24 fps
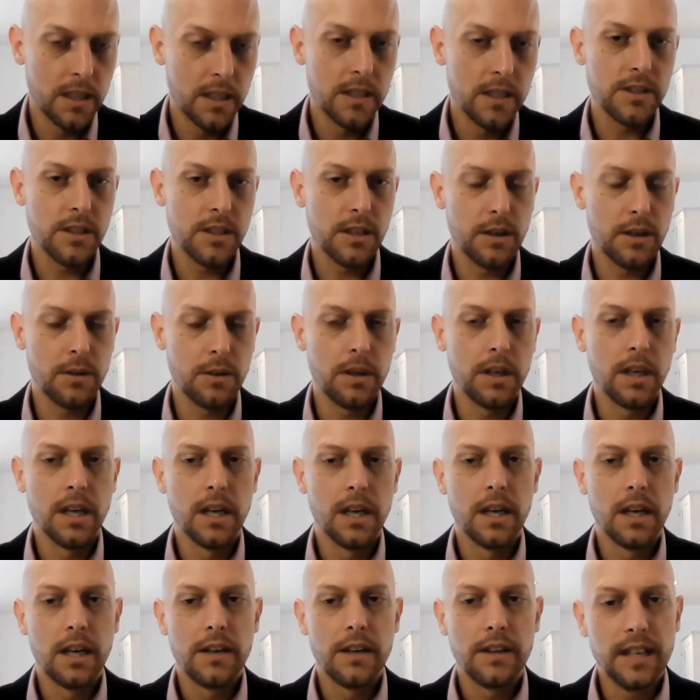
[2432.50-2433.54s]
So
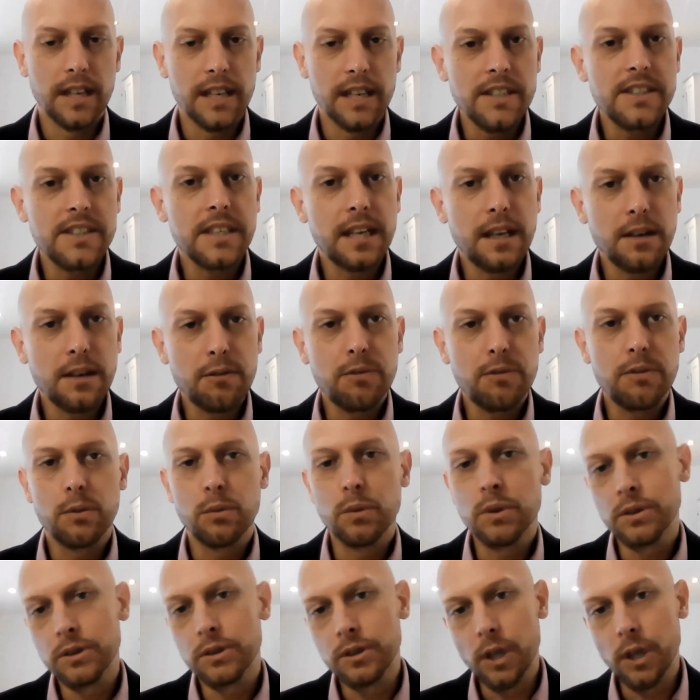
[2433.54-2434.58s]
the ETF
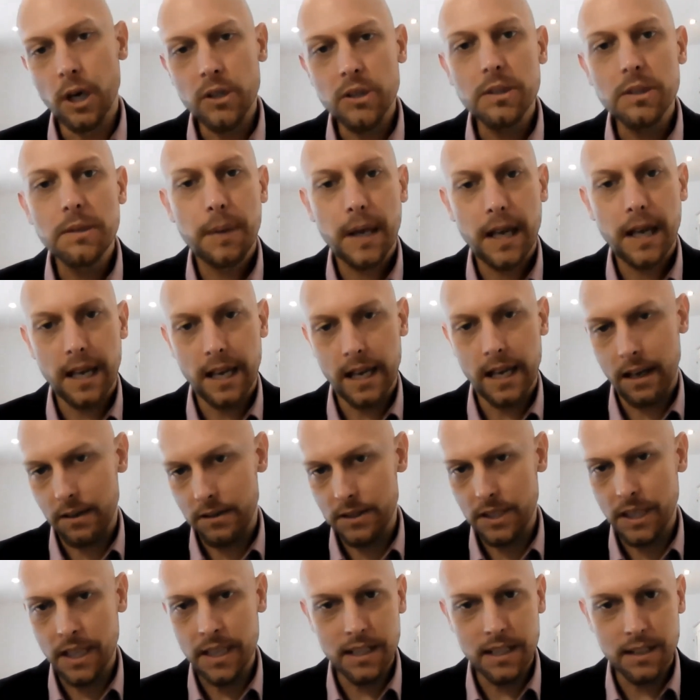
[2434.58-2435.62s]
will not pay
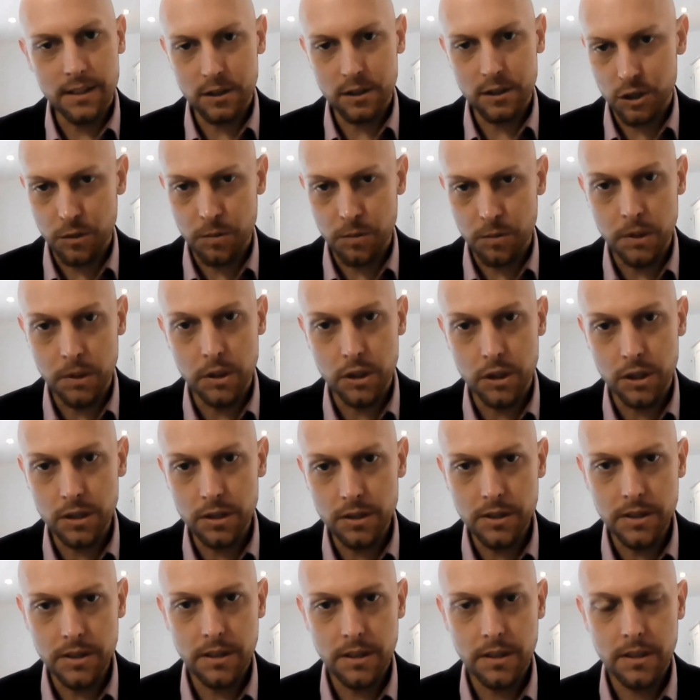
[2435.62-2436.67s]
out any
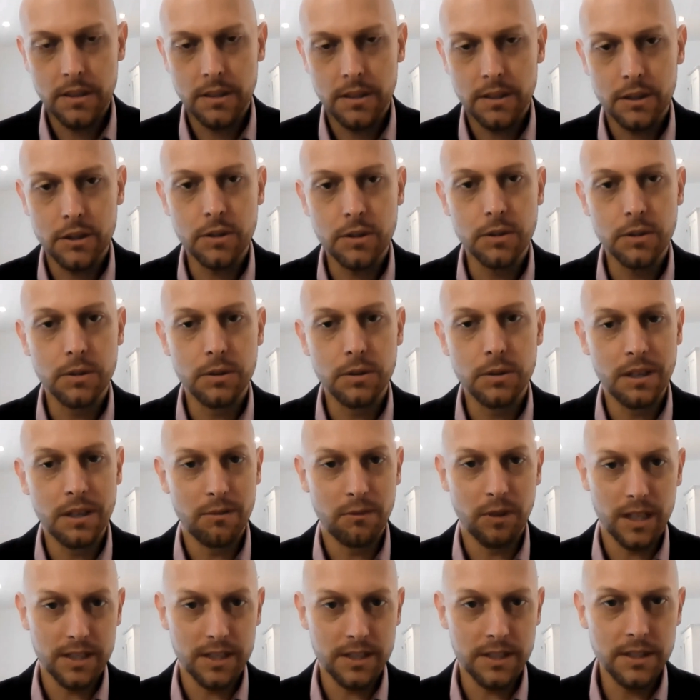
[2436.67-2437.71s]
distributions to
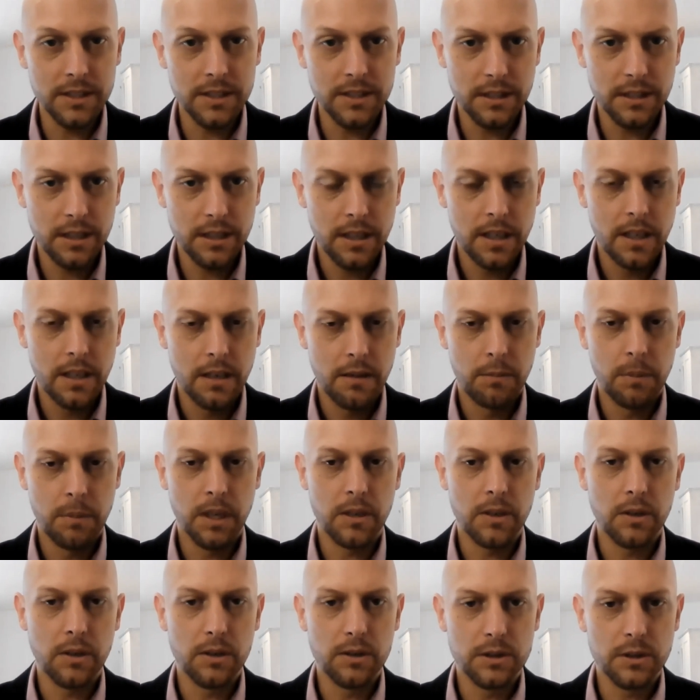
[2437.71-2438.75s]
investors,
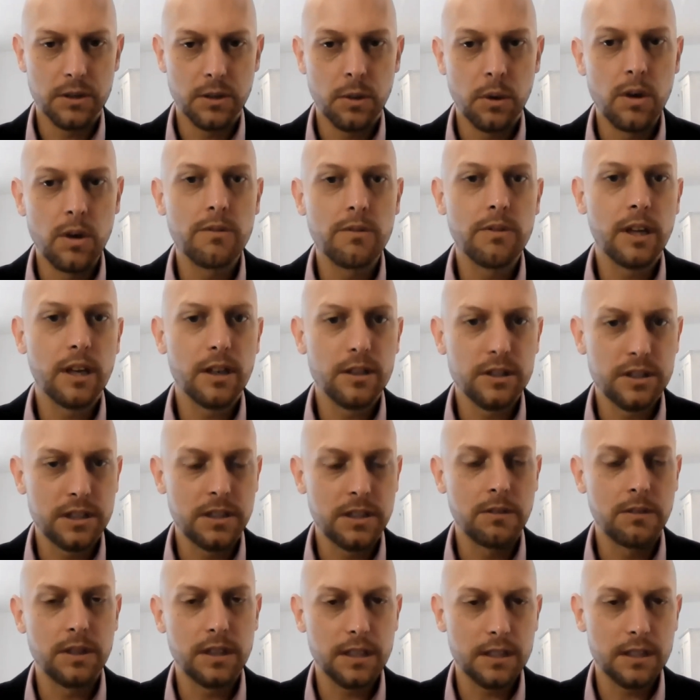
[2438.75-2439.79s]
because all of those
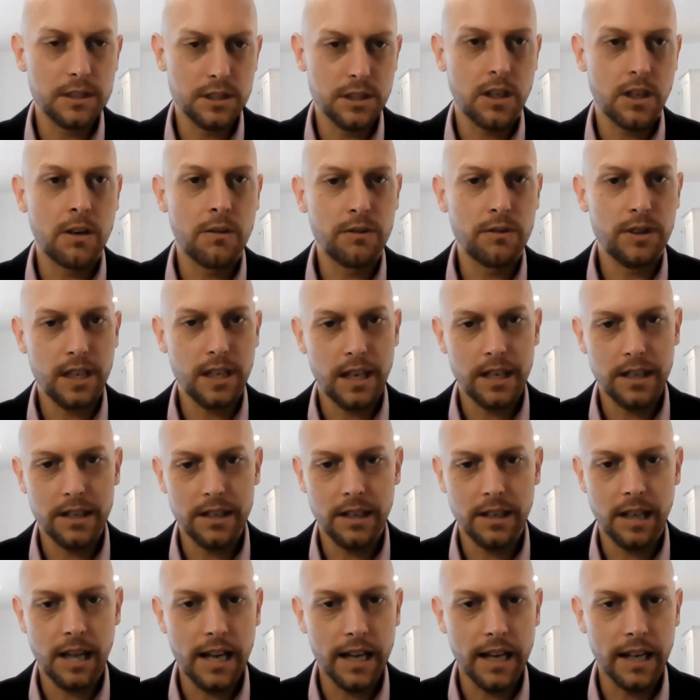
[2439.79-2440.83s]
dividends of the
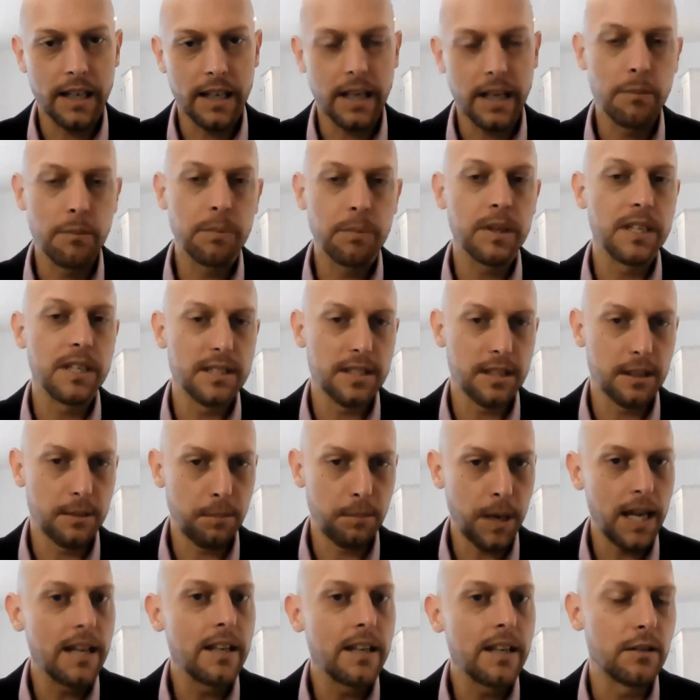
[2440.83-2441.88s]
underlying companies that
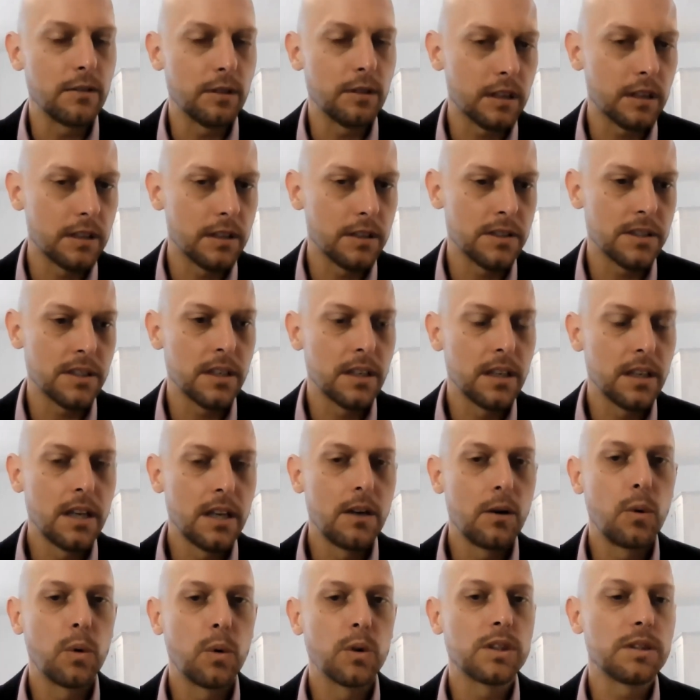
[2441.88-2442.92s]
pay dividends
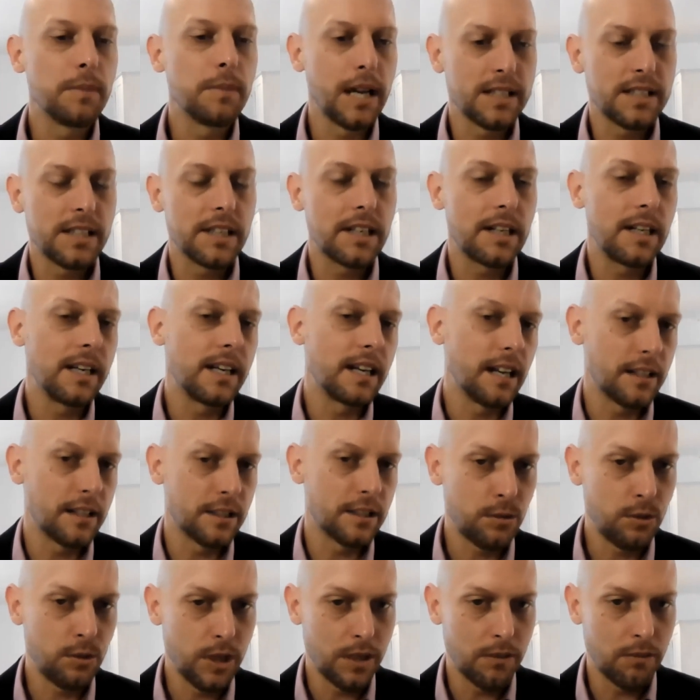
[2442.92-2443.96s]
automatically
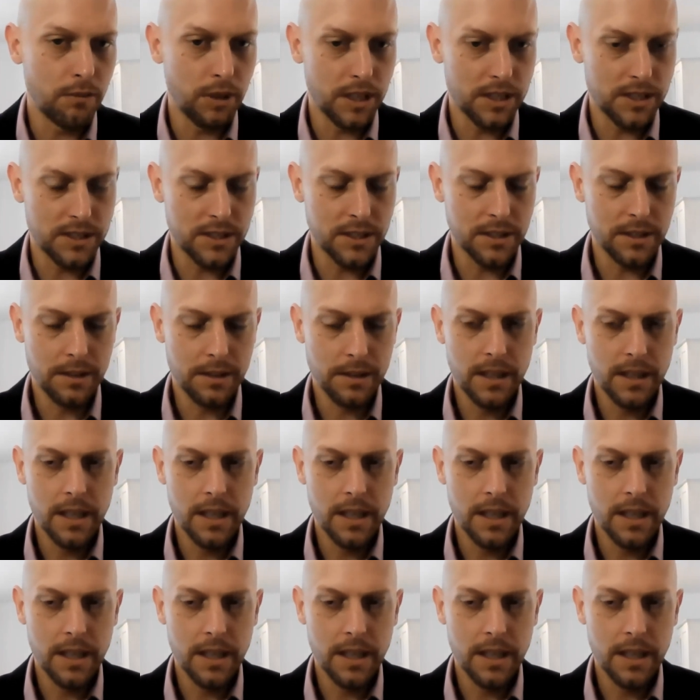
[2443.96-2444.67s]
gets reinvested.